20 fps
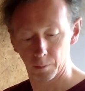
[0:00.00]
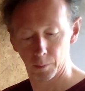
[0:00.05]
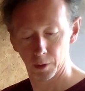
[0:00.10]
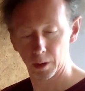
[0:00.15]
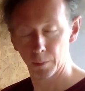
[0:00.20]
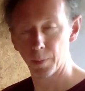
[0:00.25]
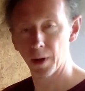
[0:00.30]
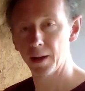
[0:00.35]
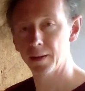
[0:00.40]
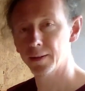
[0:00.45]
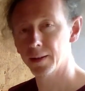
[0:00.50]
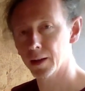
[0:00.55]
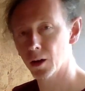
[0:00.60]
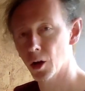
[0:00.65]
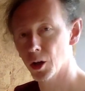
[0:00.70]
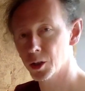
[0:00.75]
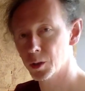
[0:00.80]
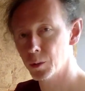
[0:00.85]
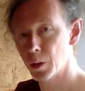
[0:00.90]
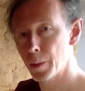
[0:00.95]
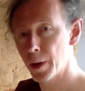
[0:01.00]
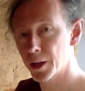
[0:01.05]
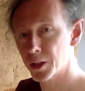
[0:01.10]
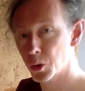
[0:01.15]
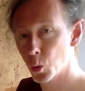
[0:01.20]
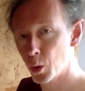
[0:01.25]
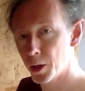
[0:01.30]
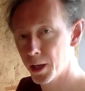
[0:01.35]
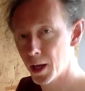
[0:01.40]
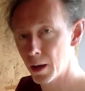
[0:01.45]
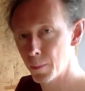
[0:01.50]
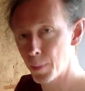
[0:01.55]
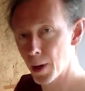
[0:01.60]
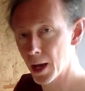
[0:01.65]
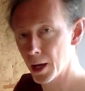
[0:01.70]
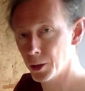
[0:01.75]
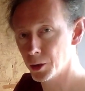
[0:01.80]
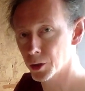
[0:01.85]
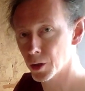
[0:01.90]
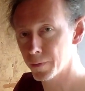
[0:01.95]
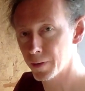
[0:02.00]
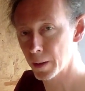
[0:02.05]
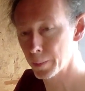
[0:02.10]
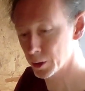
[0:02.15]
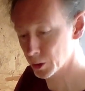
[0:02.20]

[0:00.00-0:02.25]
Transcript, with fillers: but it basically cost me about 28 pounds off